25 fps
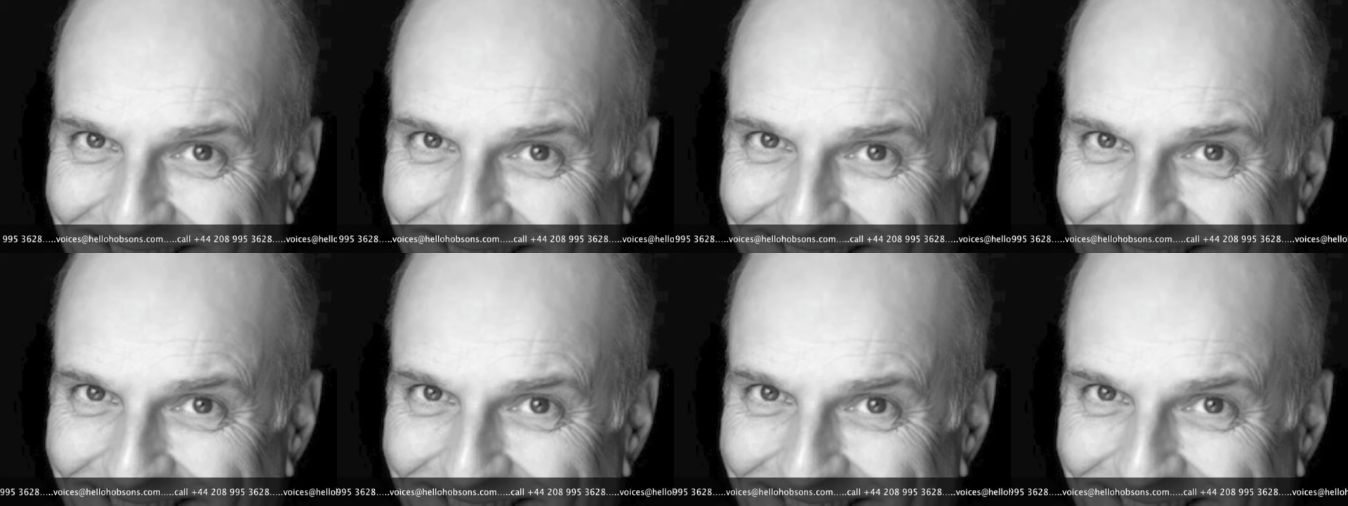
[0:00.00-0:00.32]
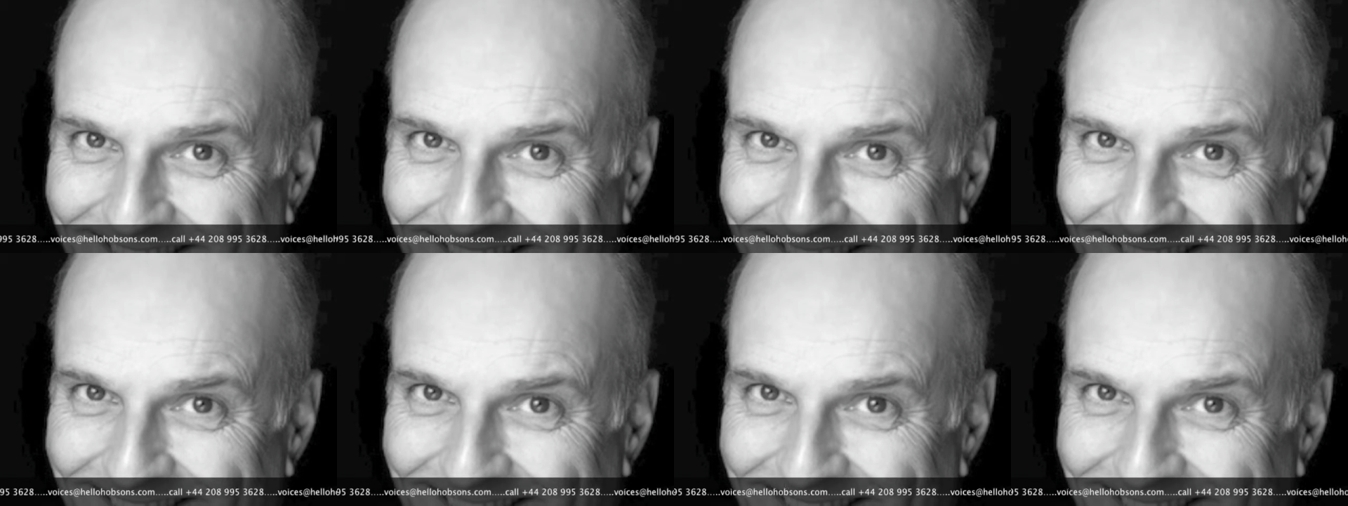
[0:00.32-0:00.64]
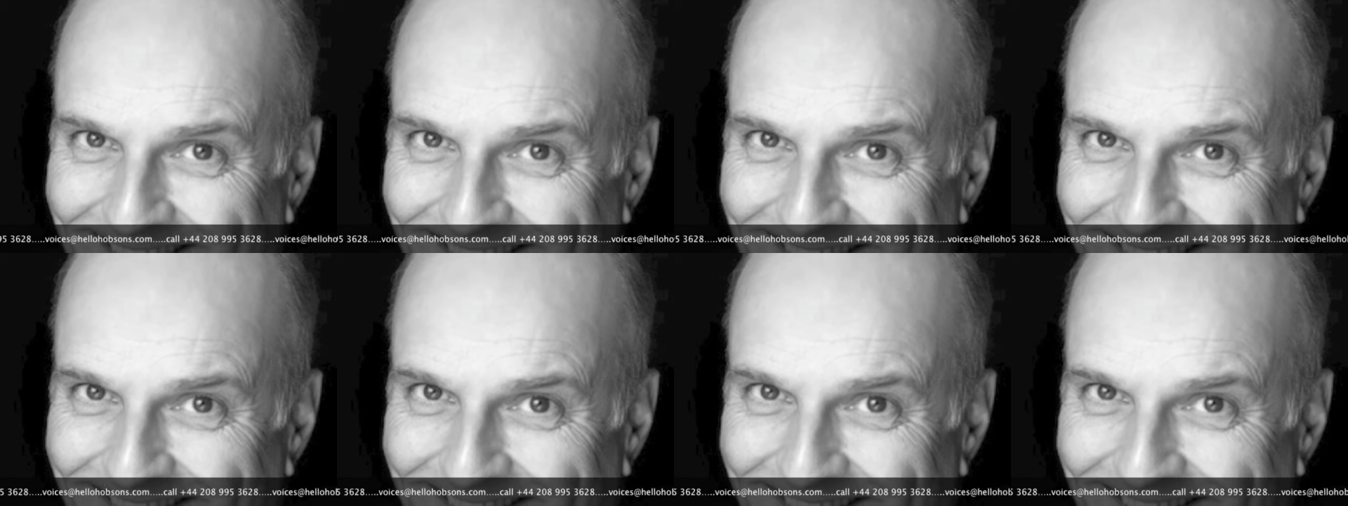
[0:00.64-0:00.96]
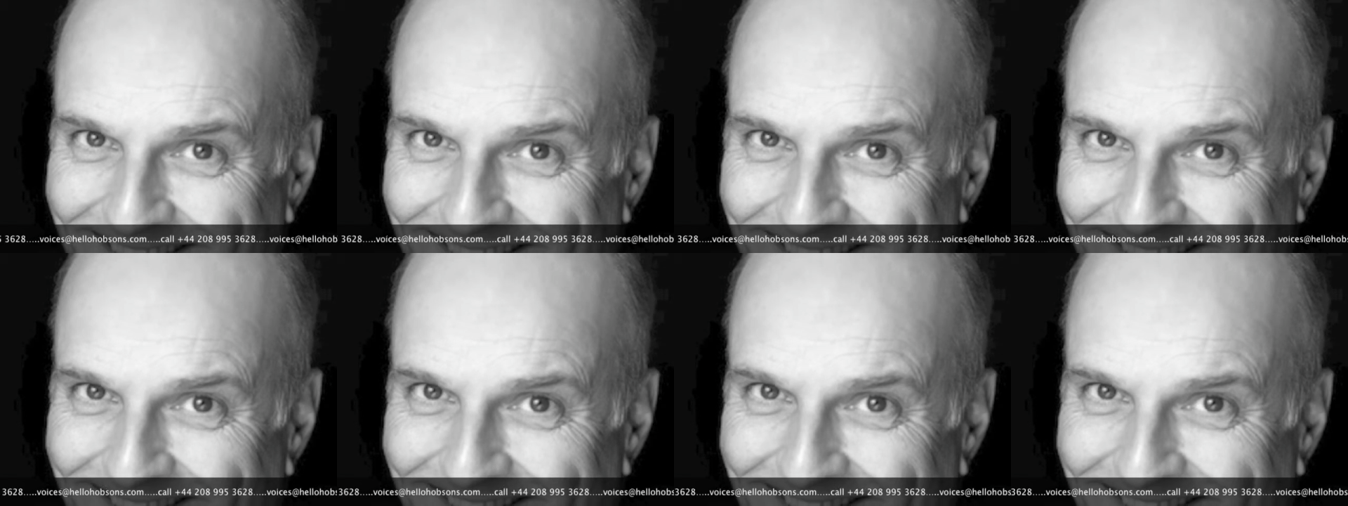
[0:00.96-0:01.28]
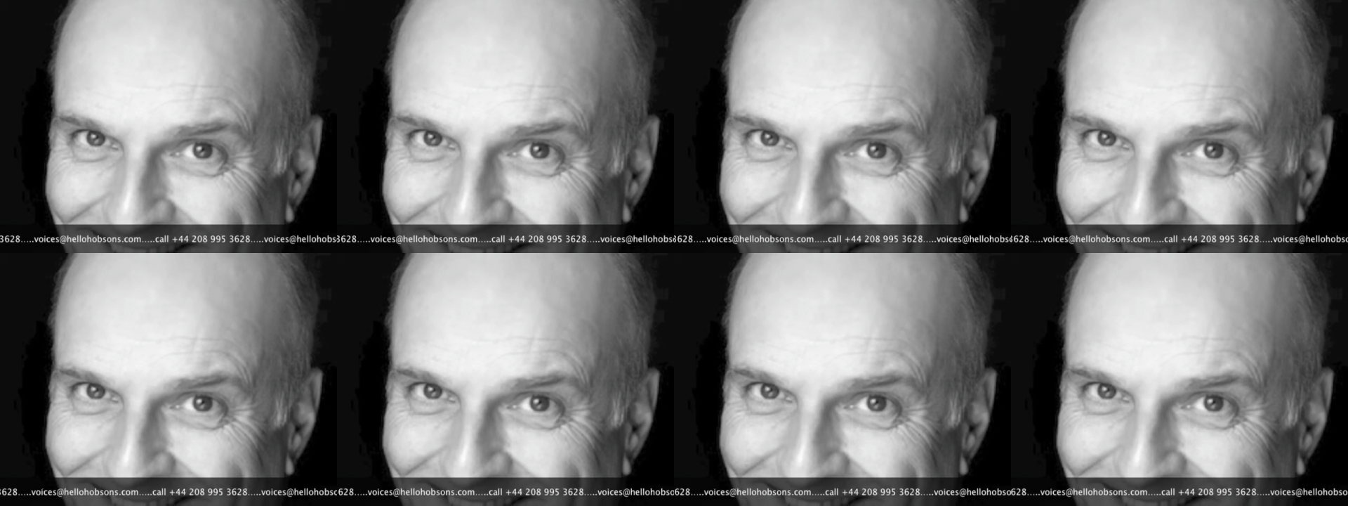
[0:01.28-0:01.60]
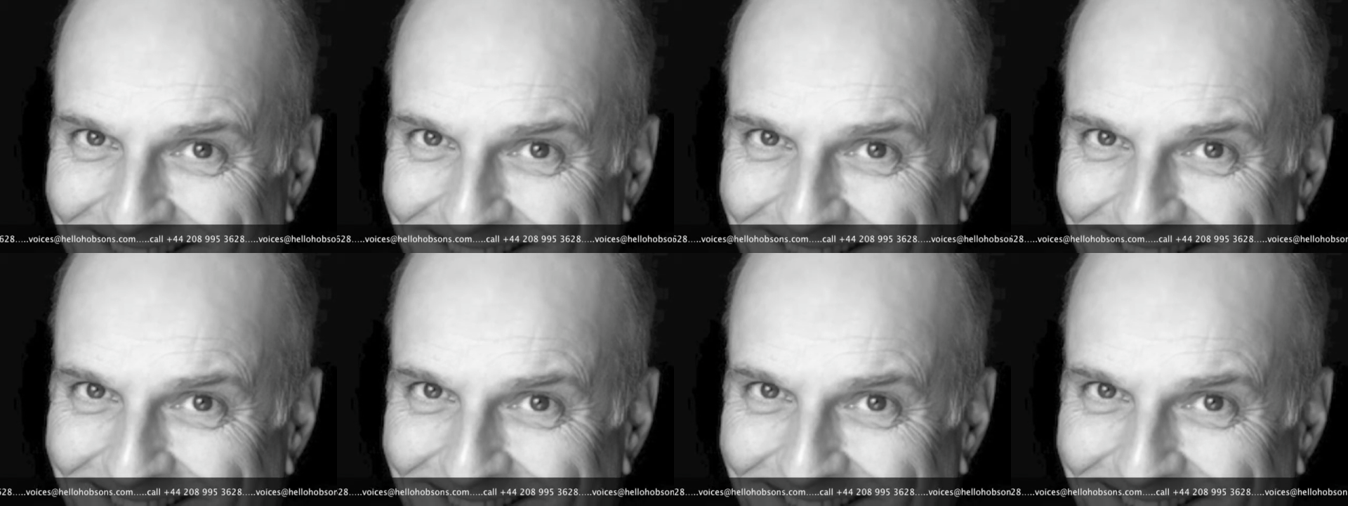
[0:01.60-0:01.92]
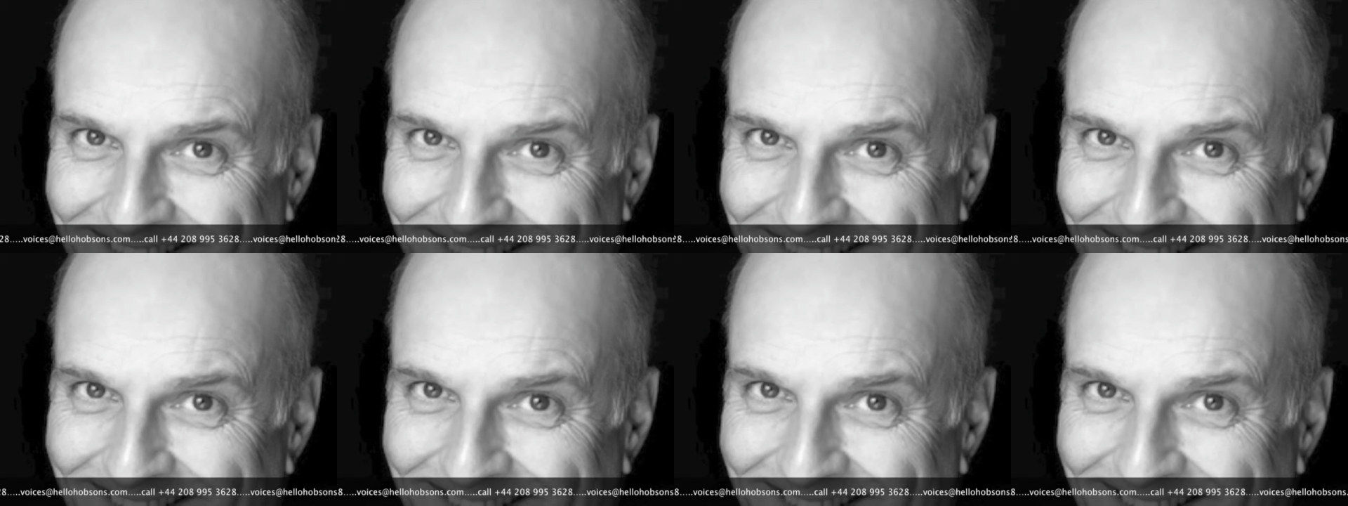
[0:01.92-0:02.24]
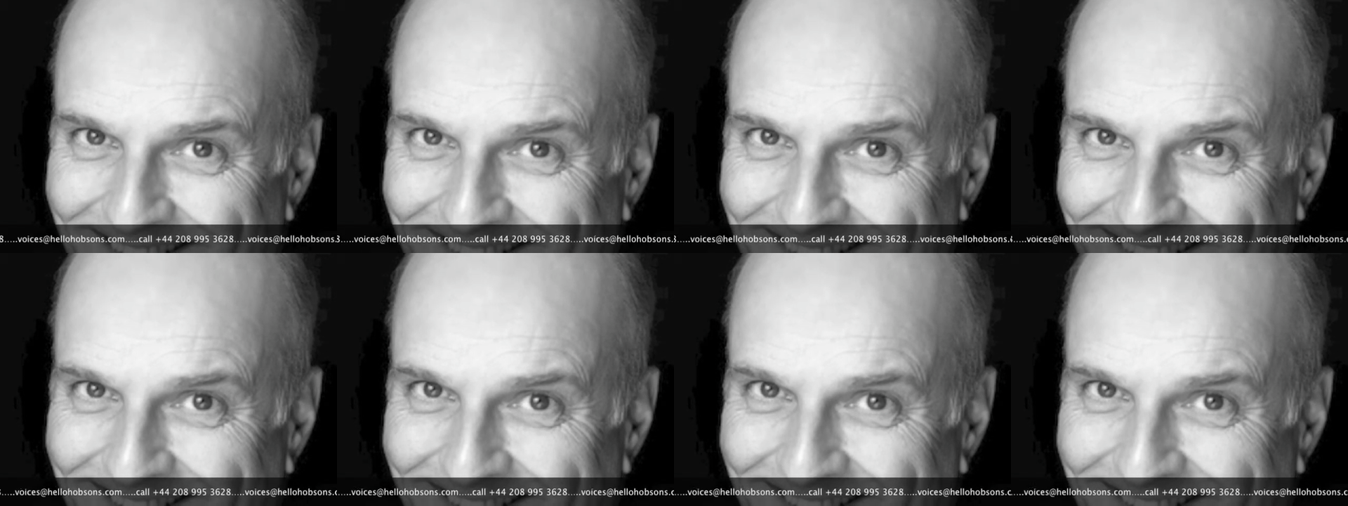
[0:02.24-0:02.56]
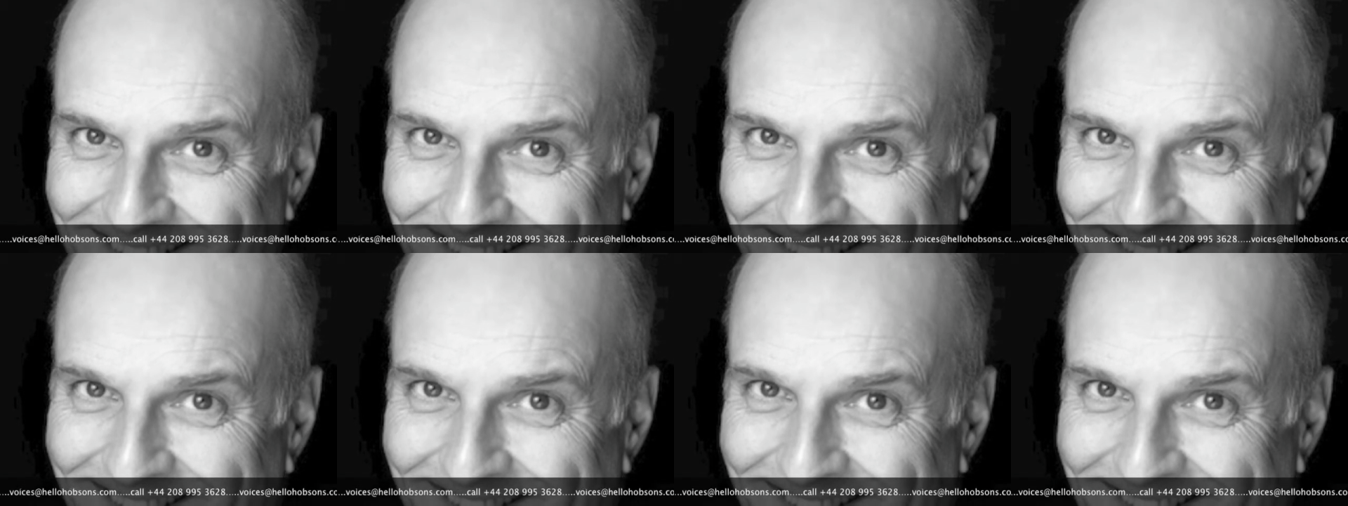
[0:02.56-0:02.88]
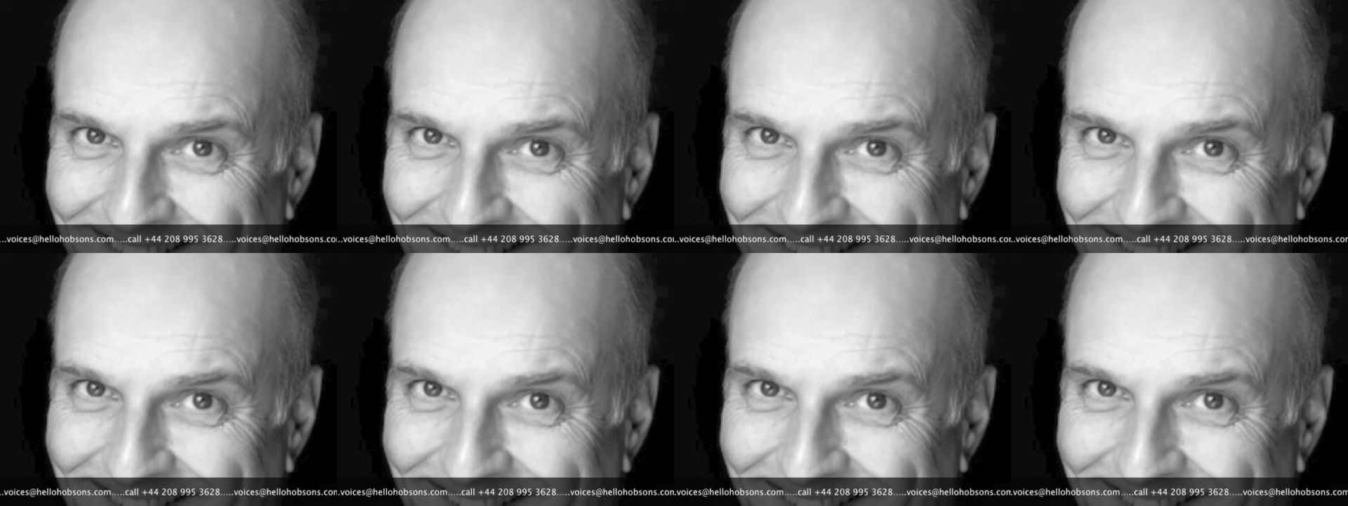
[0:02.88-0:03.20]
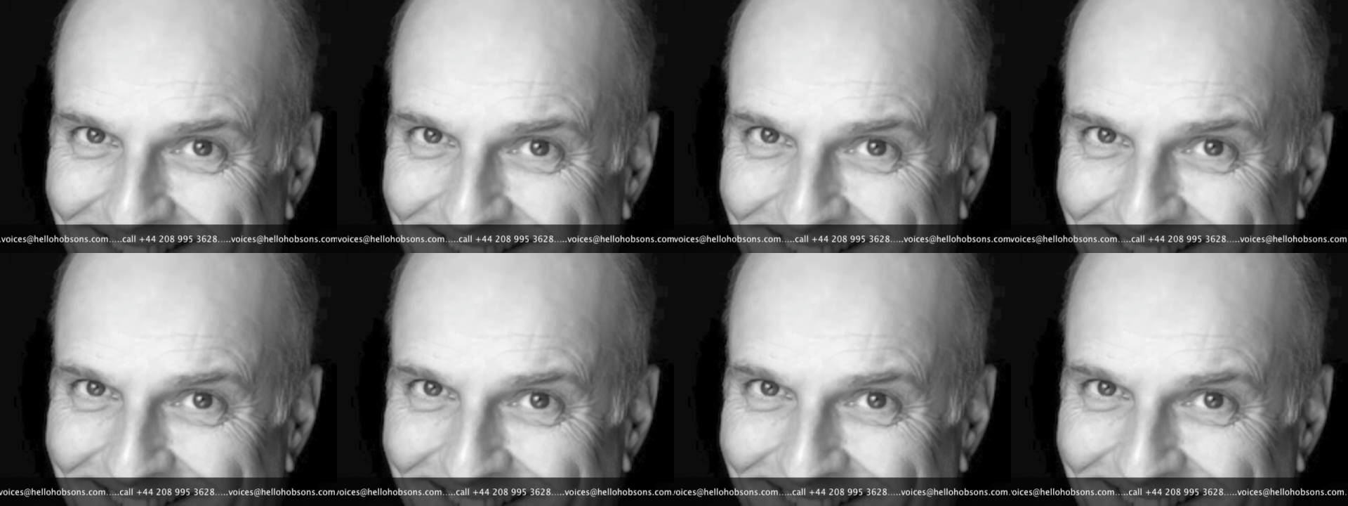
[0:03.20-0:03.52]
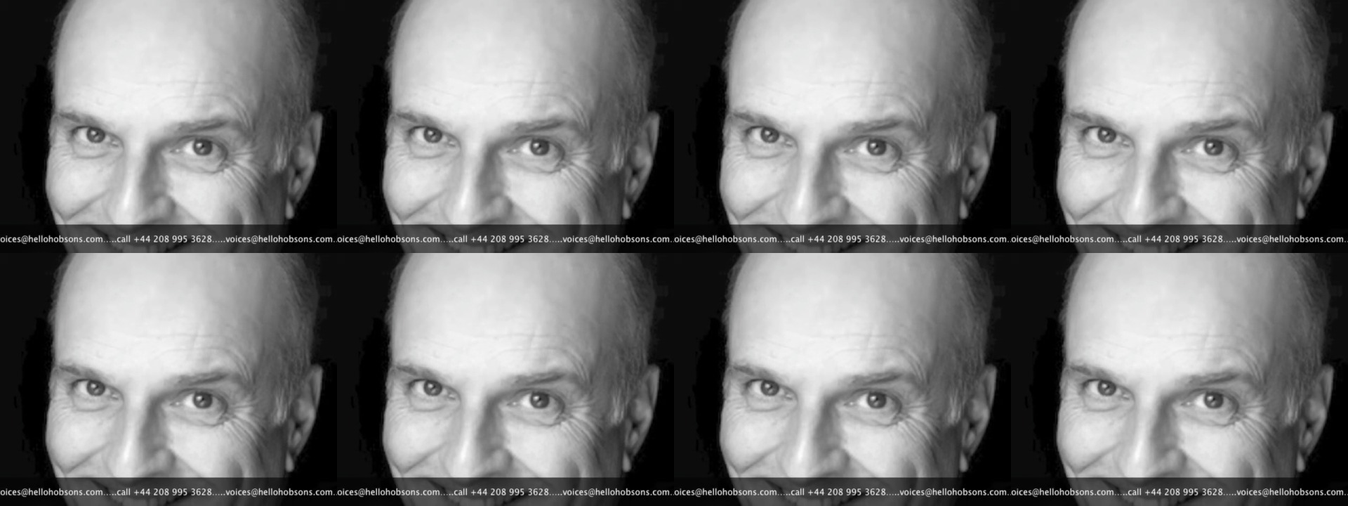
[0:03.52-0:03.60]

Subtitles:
(no speaker visible)